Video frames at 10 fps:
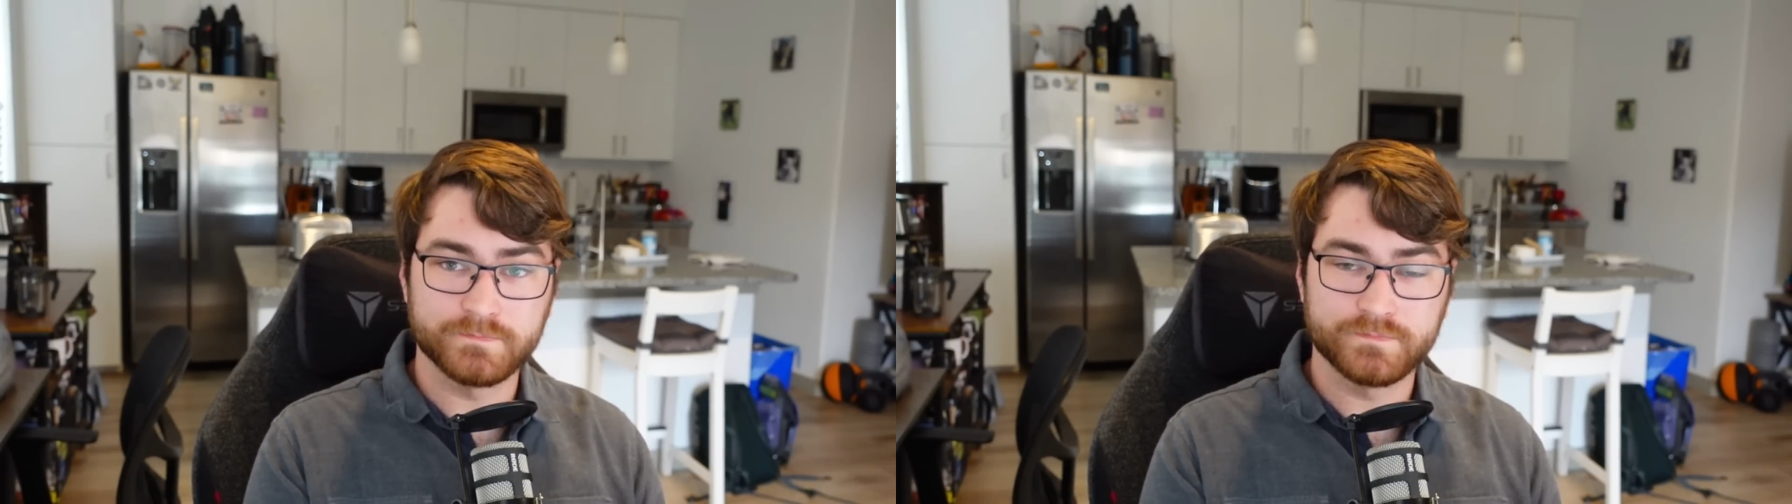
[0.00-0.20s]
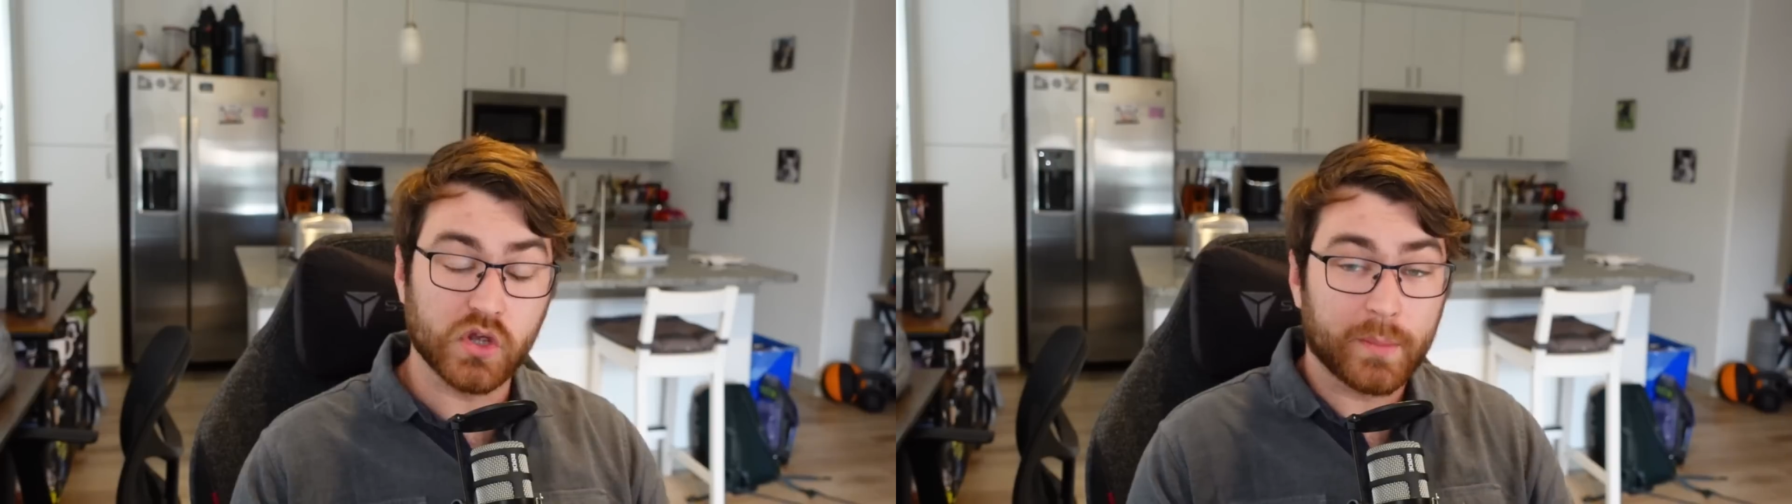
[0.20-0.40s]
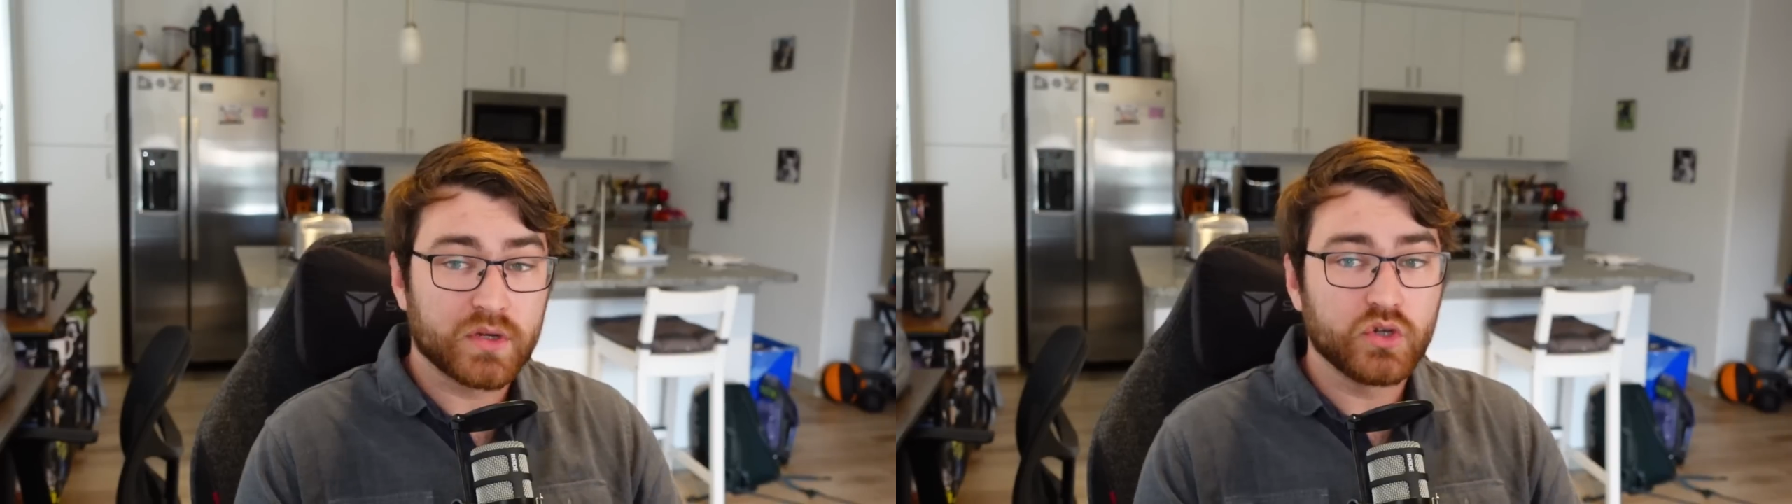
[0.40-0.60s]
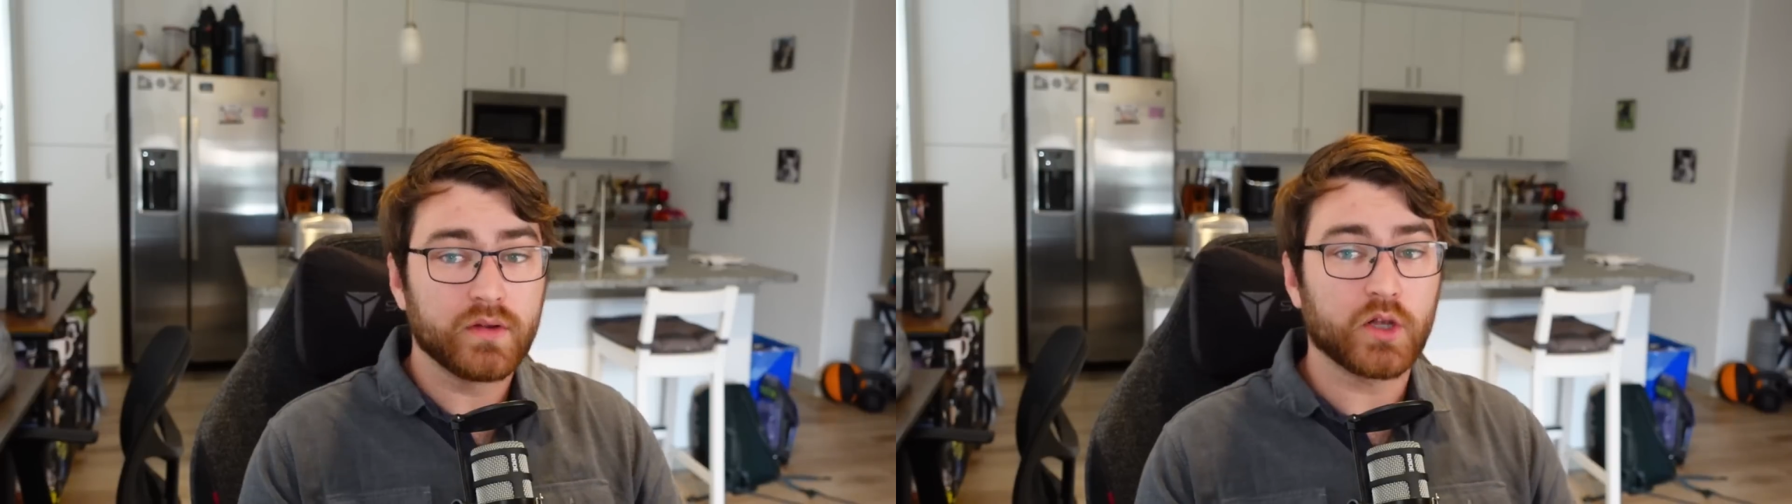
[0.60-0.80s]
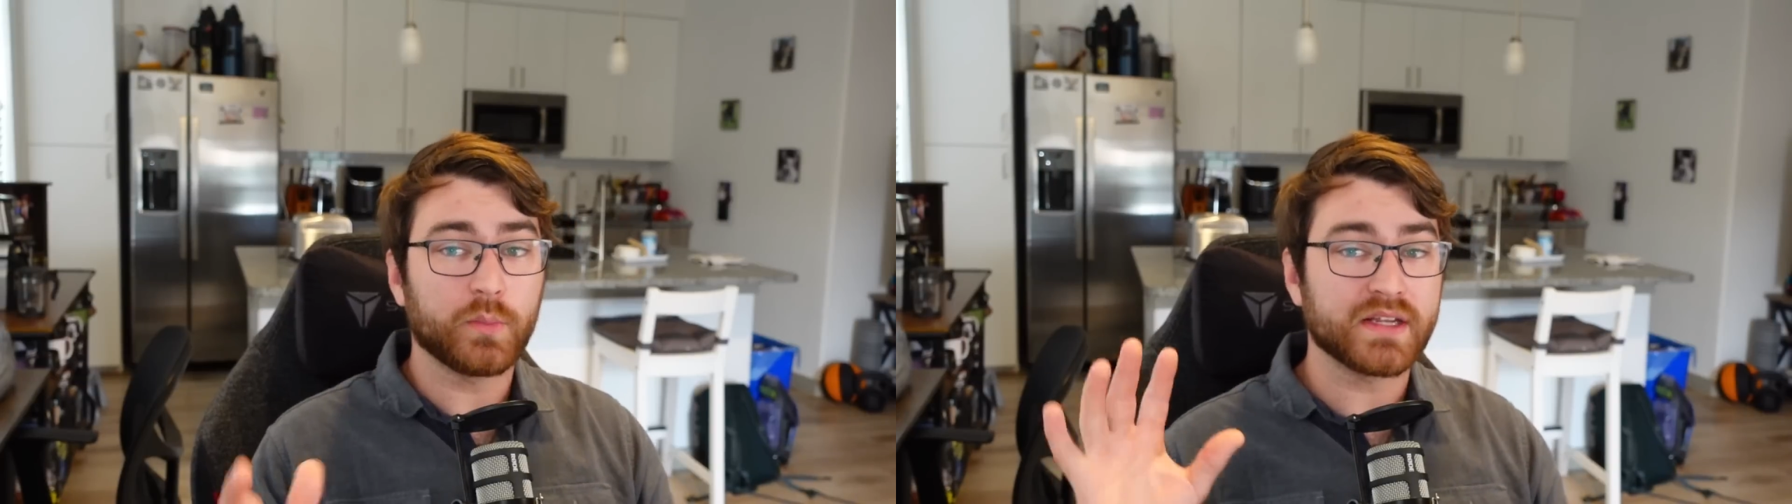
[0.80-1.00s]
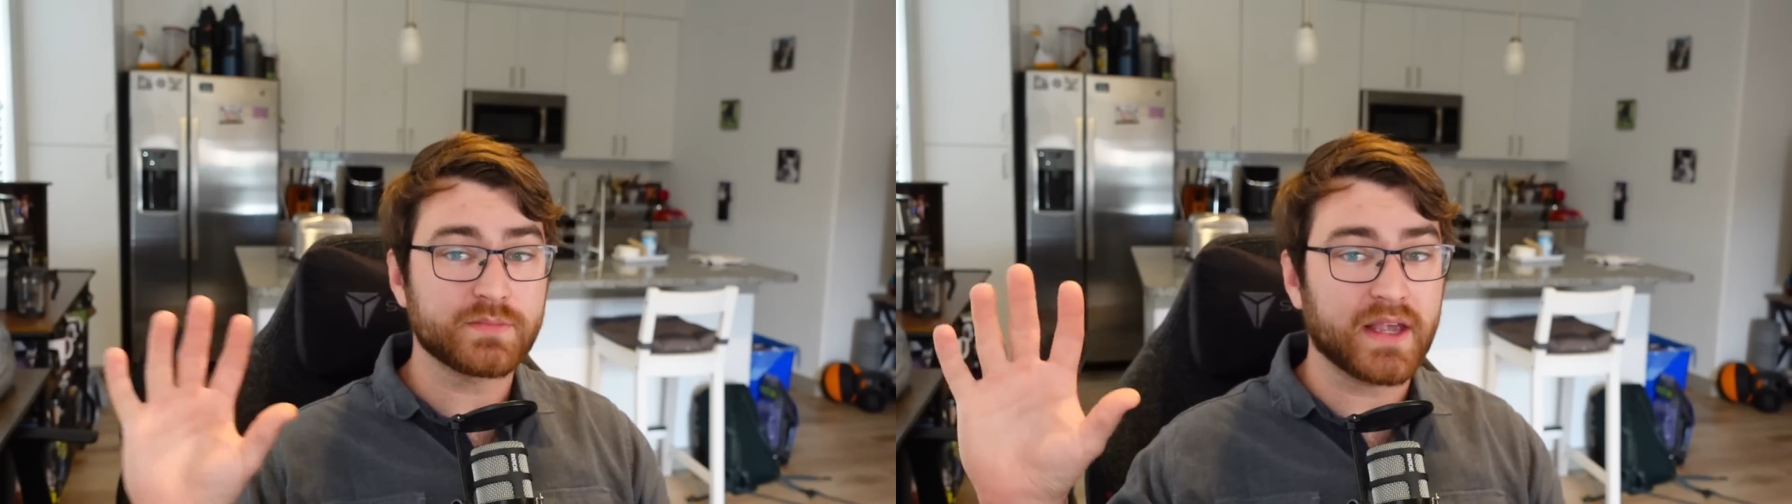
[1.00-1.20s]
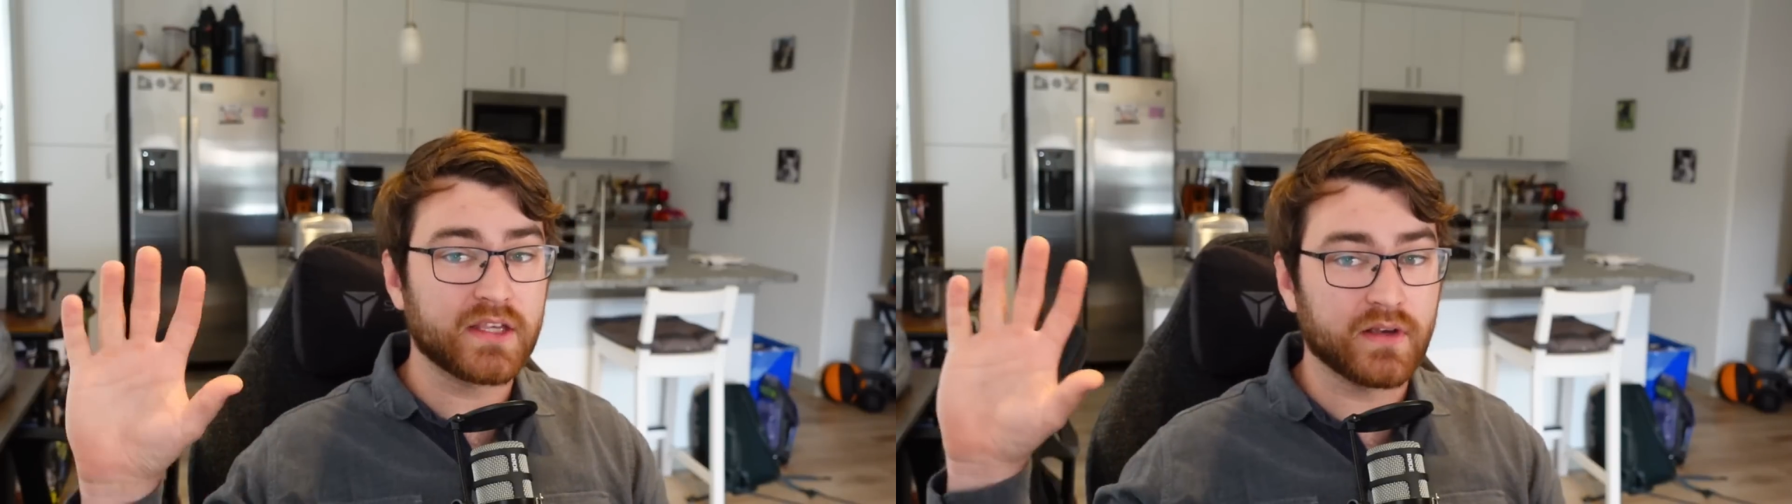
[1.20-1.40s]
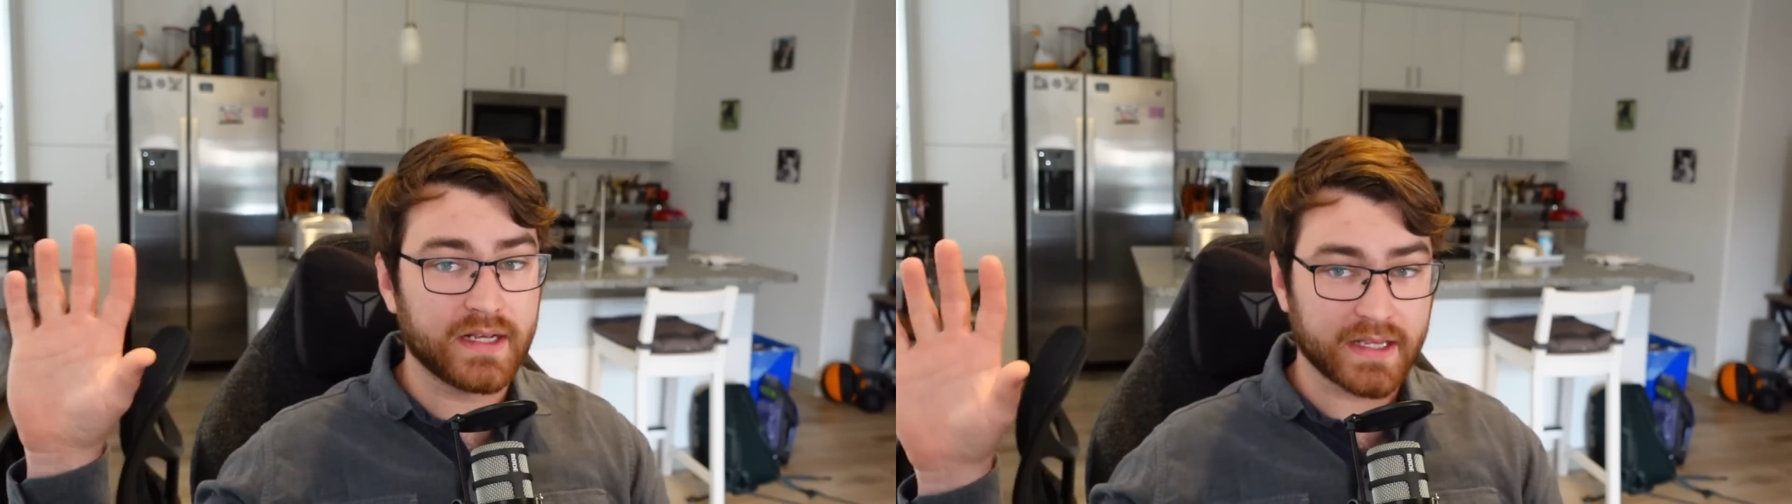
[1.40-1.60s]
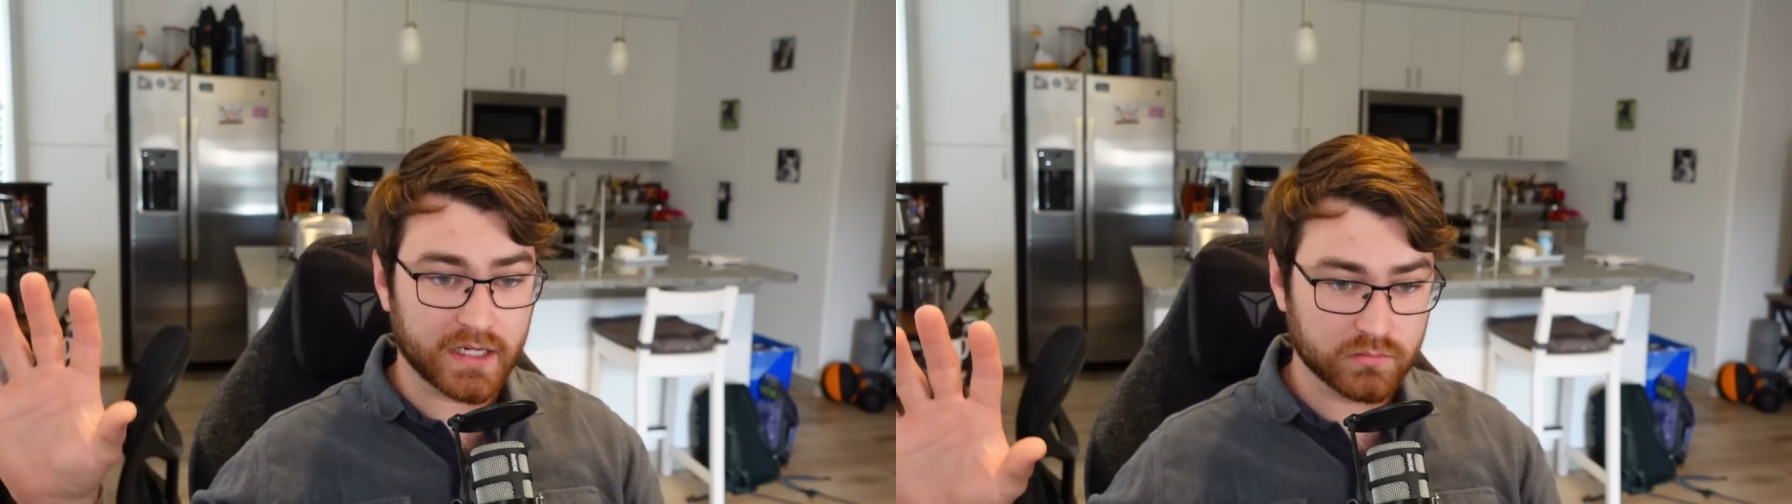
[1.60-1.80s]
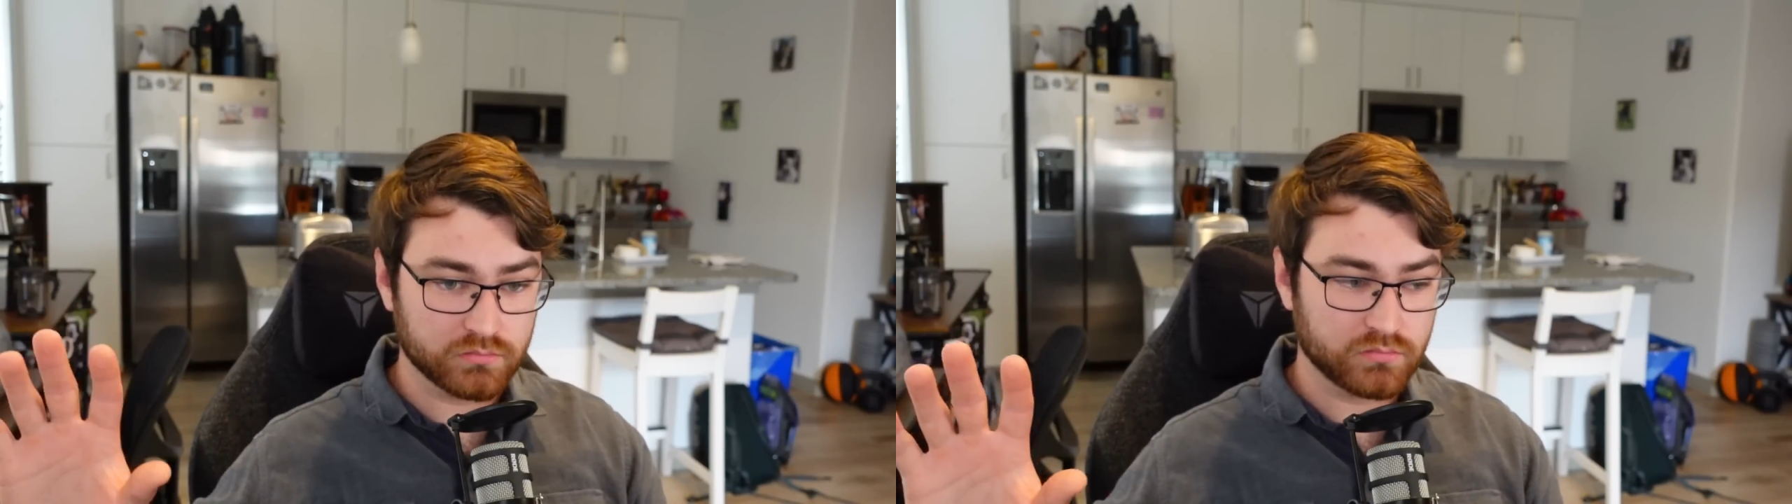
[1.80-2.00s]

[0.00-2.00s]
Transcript: So I'm gonna do a little bit of speculating here.